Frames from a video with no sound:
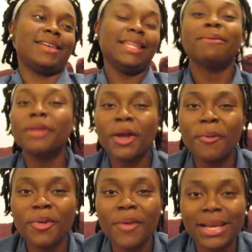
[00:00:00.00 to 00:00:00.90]
let me know
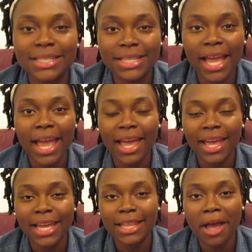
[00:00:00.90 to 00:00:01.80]
what you guys
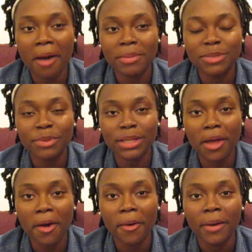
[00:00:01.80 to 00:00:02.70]
think in the comments
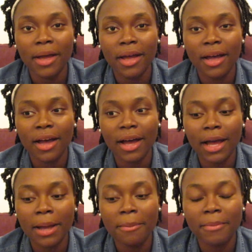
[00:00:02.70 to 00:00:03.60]
below.
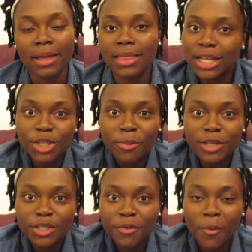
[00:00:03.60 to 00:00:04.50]
And thanks so
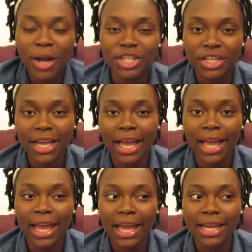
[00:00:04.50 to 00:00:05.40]
much for watching,
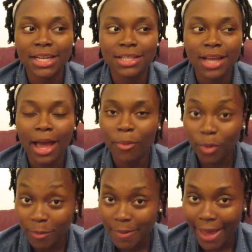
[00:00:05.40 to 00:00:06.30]
and I
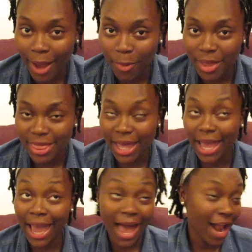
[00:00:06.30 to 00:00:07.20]
will be back with
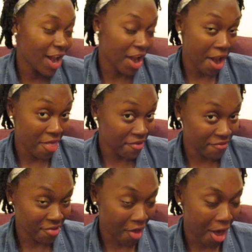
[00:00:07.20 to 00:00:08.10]
another
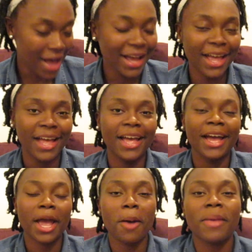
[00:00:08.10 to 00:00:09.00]
vlog
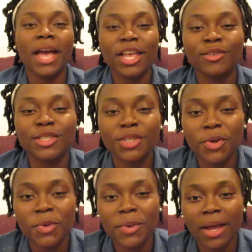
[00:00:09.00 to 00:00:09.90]
coming at you
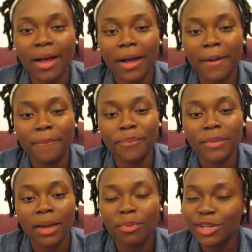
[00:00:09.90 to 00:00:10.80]
soon. I
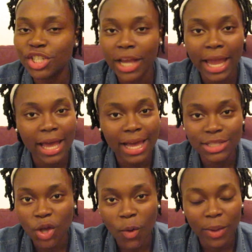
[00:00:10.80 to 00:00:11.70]
appreciate,
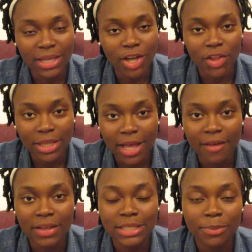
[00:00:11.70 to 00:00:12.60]
as always, all the
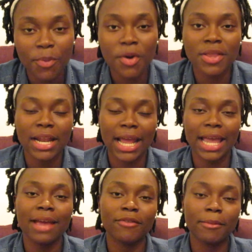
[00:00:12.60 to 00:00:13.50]
love and support that I
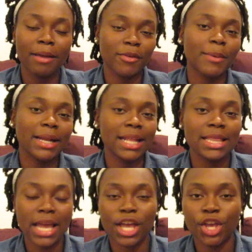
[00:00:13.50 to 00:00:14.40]
get from everybody.
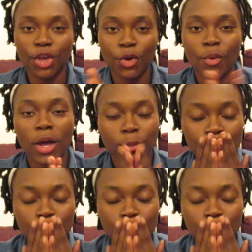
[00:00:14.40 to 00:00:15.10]
Thank you